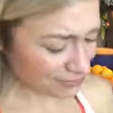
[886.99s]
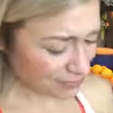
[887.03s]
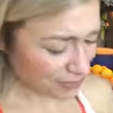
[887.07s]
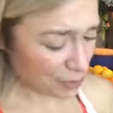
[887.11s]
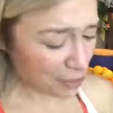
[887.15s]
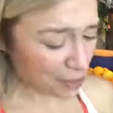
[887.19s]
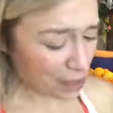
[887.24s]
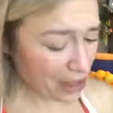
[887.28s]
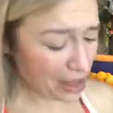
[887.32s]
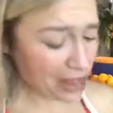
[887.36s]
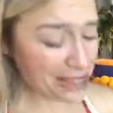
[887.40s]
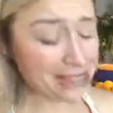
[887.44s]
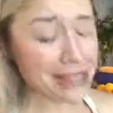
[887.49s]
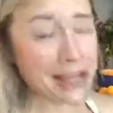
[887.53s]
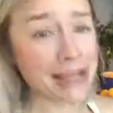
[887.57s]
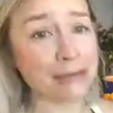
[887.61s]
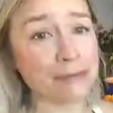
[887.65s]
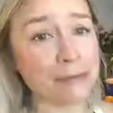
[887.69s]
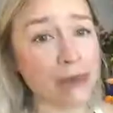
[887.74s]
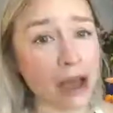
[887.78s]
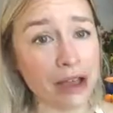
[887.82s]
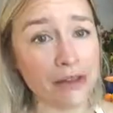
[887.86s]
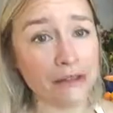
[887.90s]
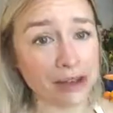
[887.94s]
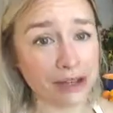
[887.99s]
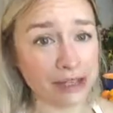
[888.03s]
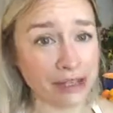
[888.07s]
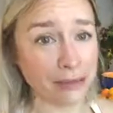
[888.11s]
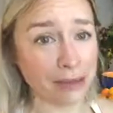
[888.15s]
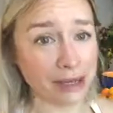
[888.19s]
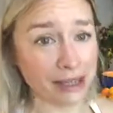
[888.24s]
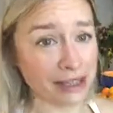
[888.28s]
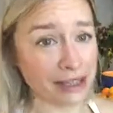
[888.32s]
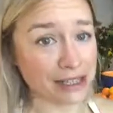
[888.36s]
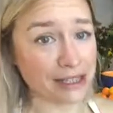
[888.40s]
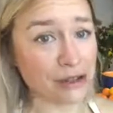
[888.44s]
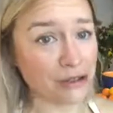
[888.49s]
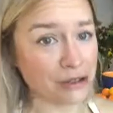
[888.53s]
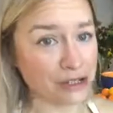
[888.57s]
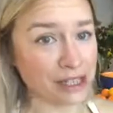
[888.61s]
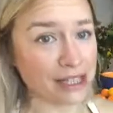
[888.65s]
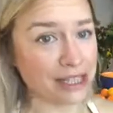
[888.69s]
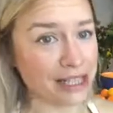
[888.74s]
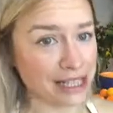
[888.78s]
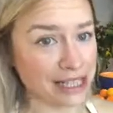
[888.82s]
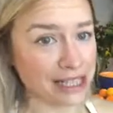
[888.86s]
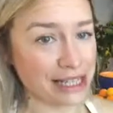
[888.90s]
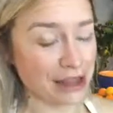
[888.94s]
Well, I say it's my recipe, there's lots
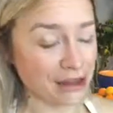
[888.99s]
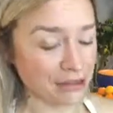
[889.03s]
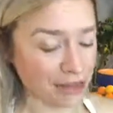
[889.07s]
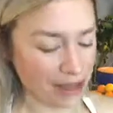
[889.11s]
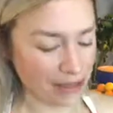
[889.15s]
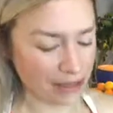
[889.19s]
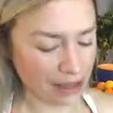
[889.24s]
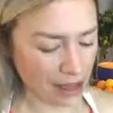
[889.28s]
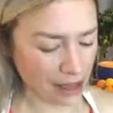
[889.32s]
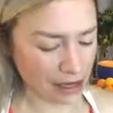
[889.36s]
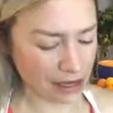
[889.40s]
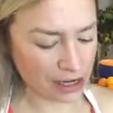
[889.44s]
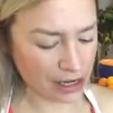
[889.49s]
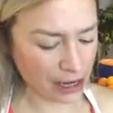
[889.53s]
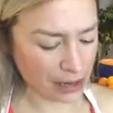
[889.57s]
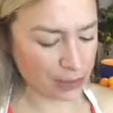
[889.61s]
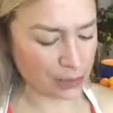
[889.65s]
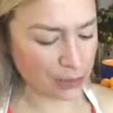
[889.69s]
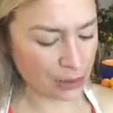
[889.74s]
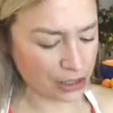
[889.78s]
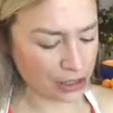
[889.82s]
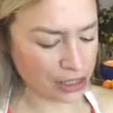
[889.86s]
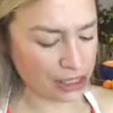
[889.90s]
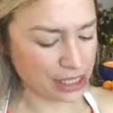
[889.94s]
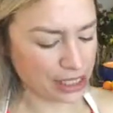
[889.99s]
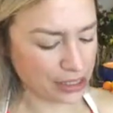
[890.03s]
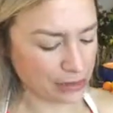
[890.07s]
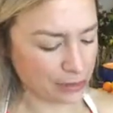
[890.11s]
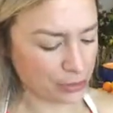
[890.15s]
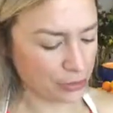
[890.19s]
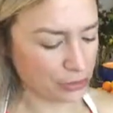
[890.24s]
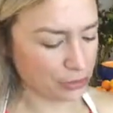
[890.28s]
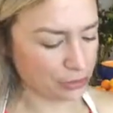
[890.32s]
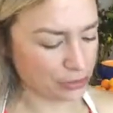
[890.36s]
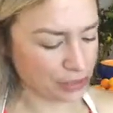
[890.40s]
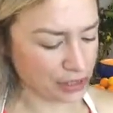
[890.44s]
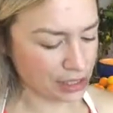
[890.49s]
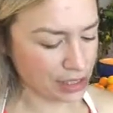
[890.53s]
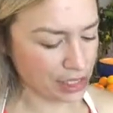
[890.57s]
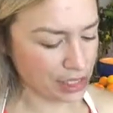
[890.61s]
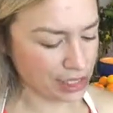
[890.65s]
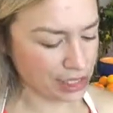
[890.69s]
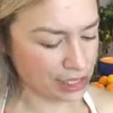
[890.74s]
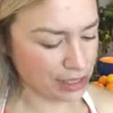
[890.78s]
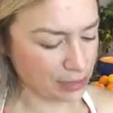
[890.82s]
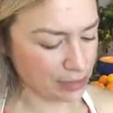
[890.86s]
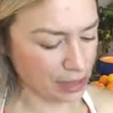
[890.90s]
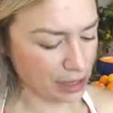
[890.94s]
of these out there. They're kind of like protein balls,
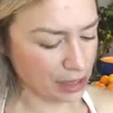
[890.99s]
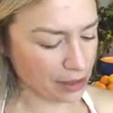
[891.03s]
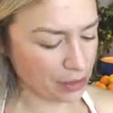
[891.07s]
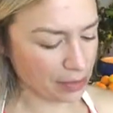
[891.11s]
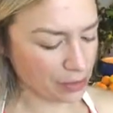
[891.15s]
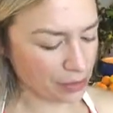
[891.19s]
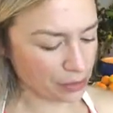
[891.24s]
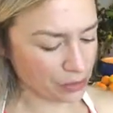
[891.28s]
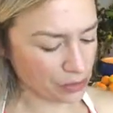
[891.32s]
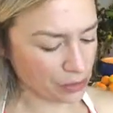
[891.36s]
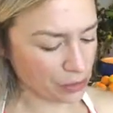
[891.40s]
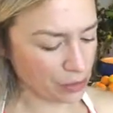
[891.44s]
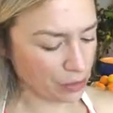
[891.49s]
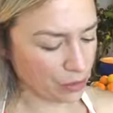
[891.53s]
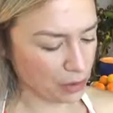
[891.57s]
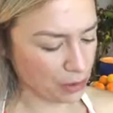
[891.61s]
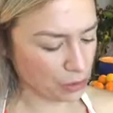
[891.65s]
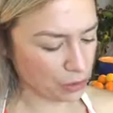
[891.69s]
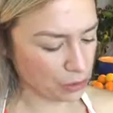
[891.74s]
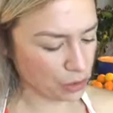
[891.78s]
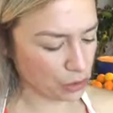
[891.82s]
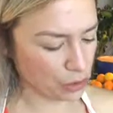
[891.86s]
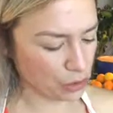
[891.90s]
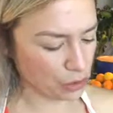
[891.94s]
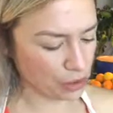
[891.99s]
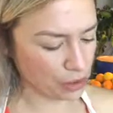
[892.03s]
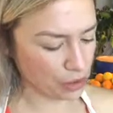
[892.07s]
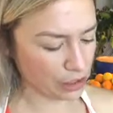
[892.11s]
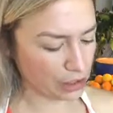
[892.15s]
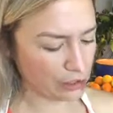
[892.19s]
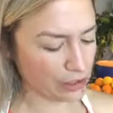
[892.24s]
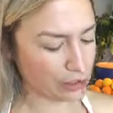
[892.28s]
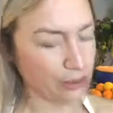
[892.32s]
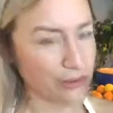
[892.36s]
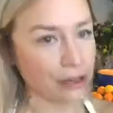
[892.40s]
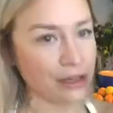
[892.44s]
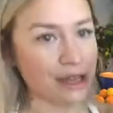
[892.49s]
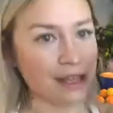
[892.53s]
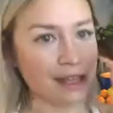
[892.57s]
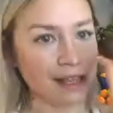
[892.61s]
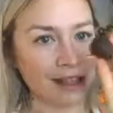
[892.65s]
similar, but we've just got a bit more chocolate going on.